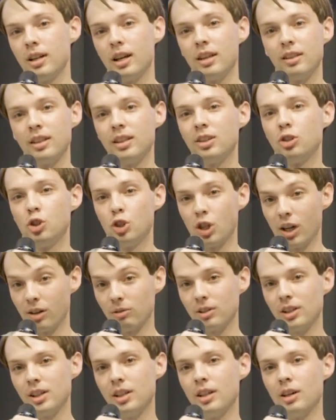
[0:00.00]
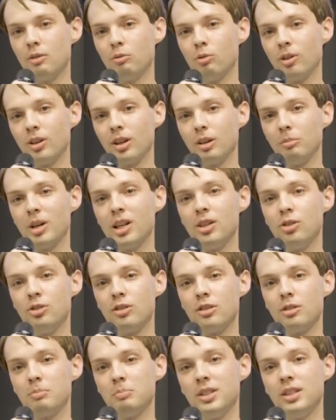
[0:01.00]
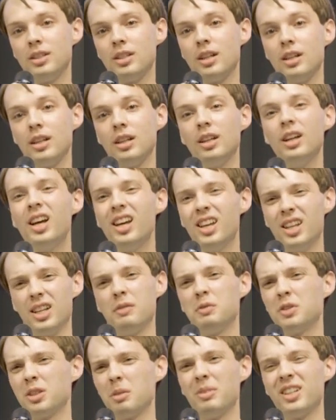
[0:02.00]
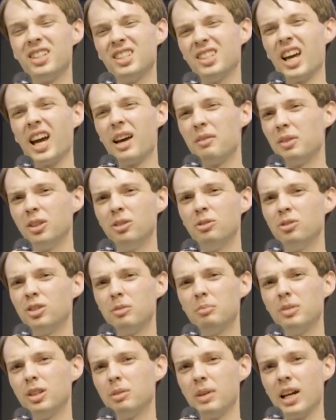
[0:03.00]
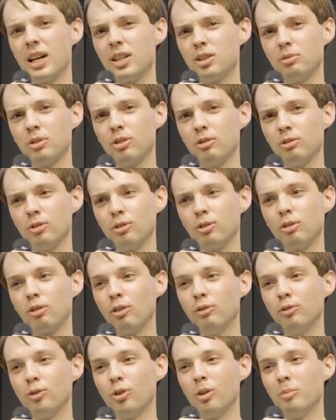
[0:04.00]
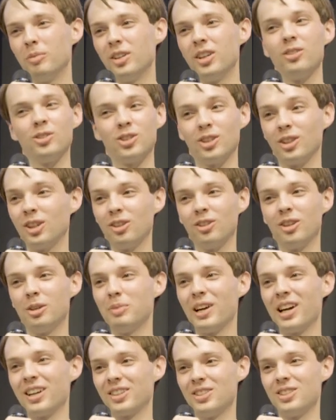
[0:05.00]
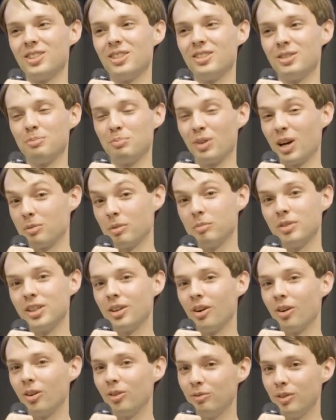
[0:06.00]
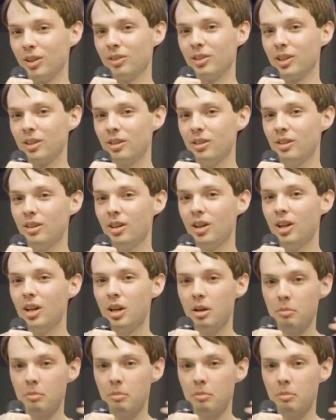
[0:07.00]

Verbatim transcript: I think generally that warning might just be a, if somebody's having you submit a password through a Google form, their security practices probably aren't very good.